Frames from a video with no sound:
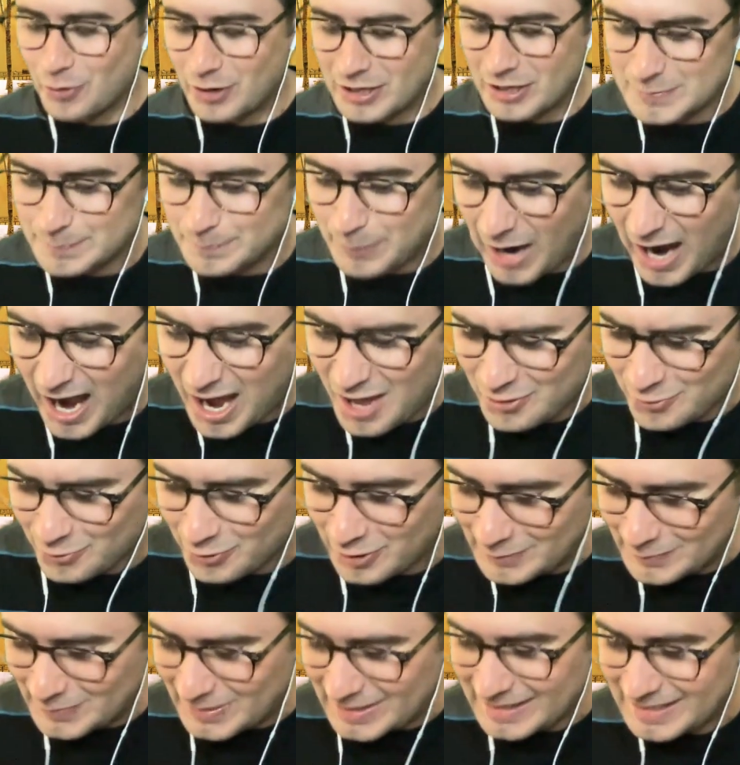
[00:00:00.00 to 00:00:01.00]
annoying. It's
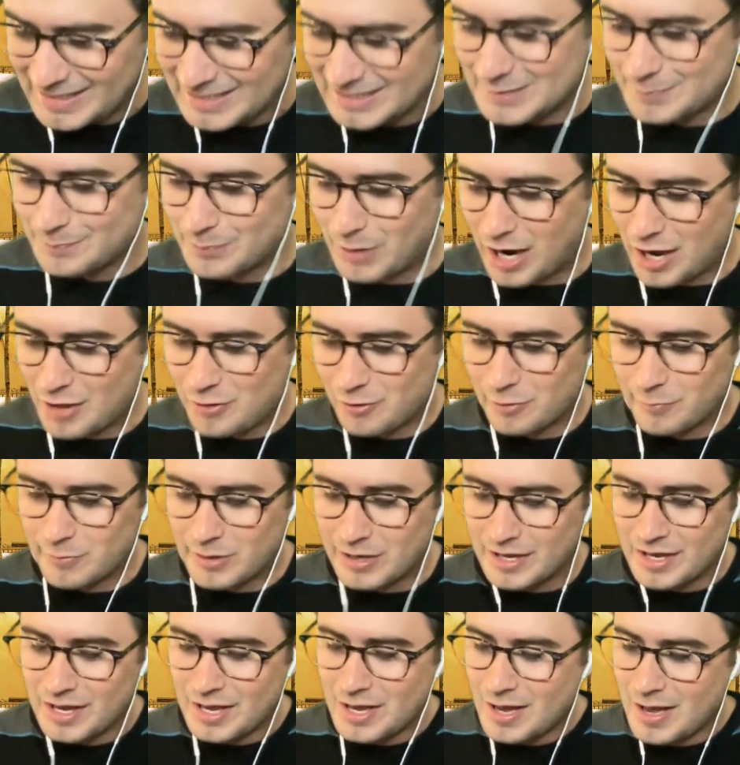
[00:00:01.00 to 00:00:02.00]
bothering me. It's bothering
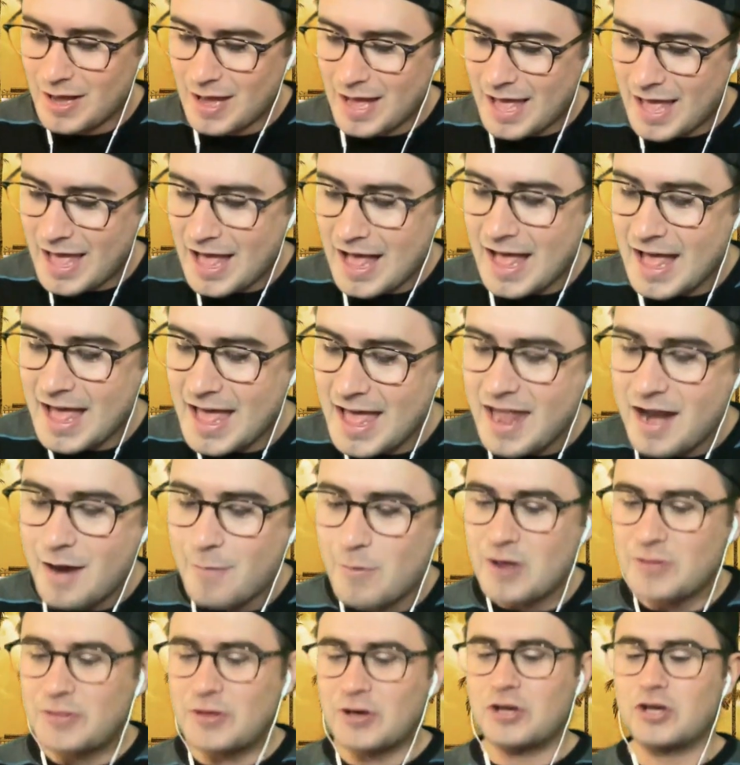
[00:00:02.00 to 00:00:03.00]
me. Hit
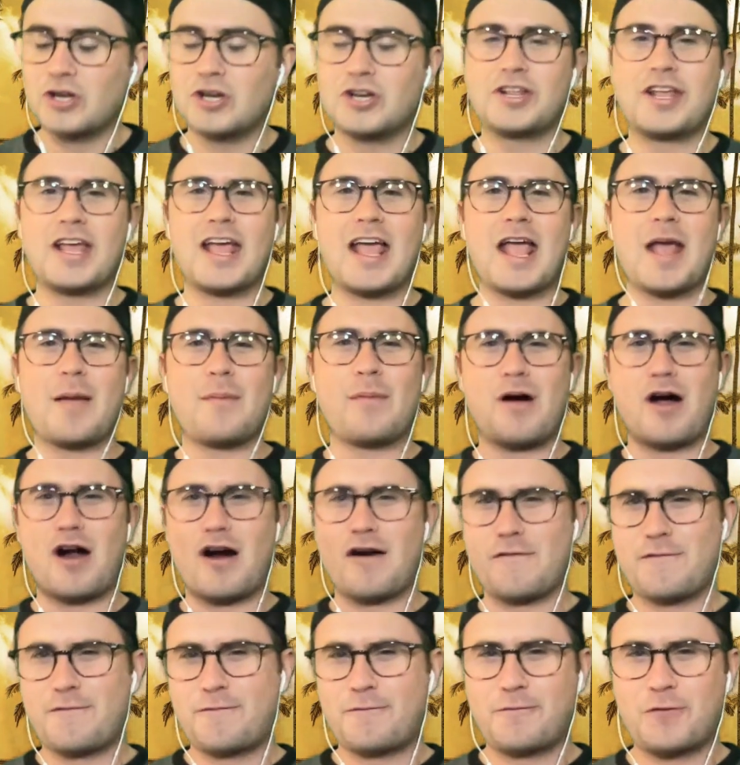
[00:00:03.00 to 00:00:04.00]
him with a good game.
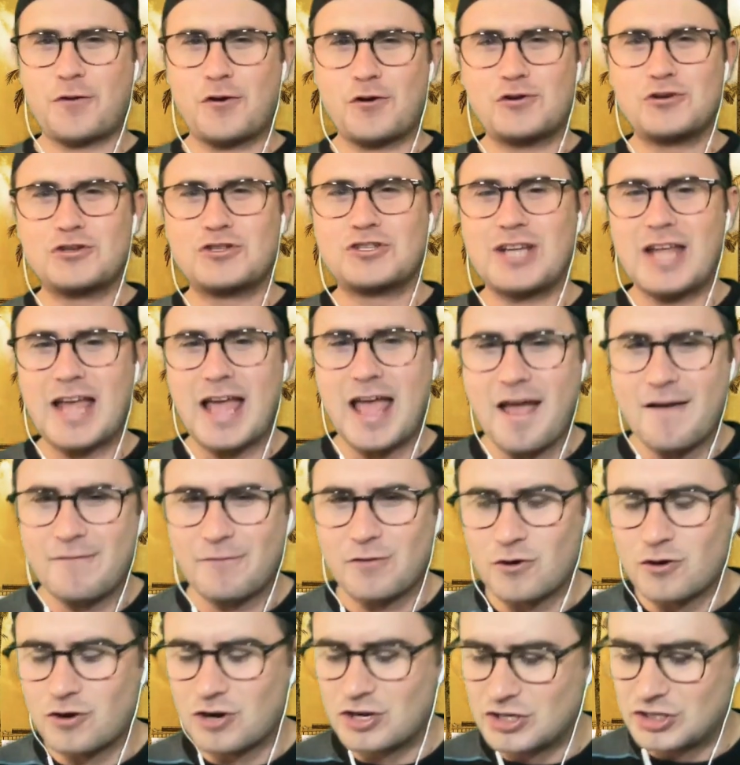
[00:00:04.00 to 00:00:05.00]
Our first
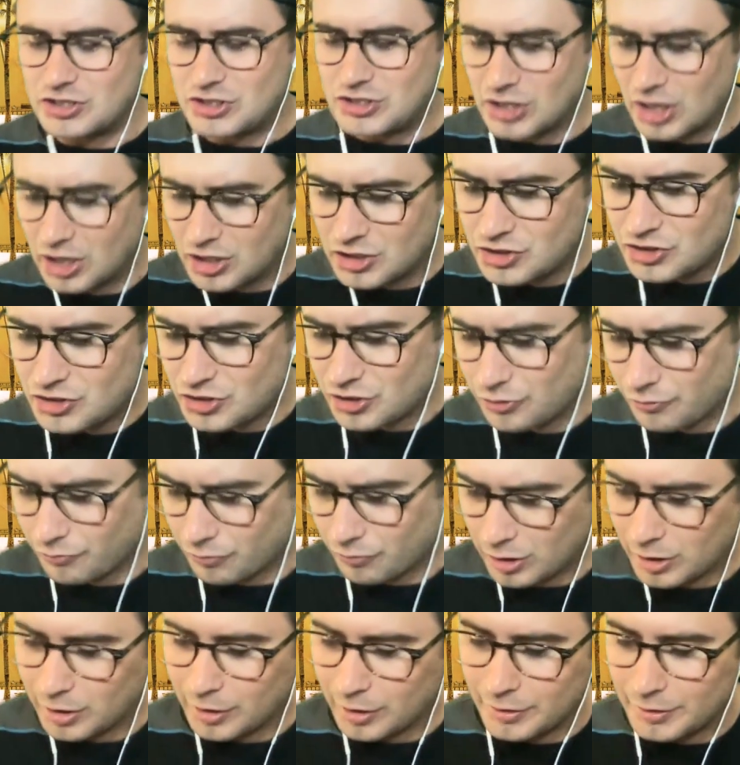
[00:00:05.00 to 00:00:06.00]
ever
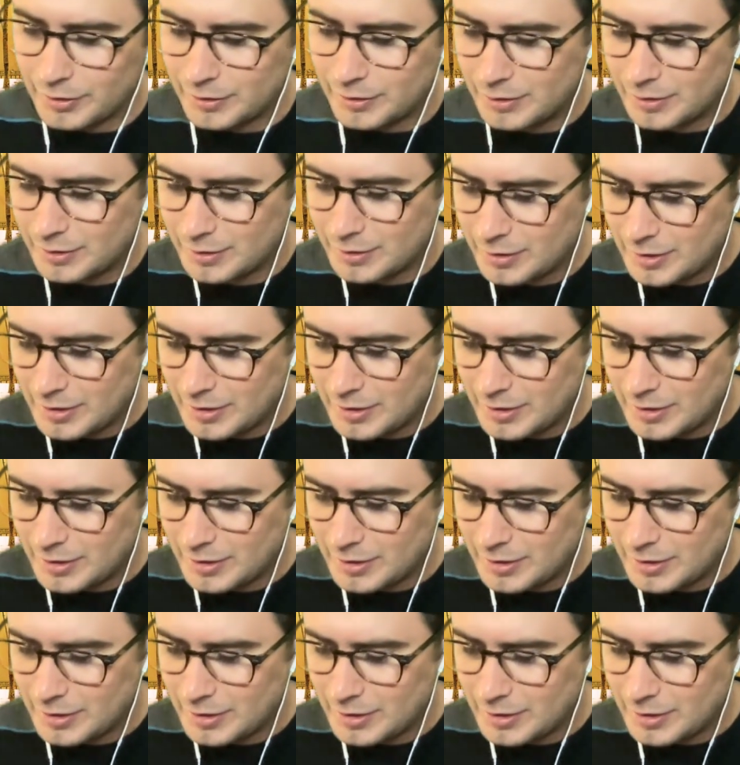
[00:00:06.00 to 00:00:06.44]
dungeon run.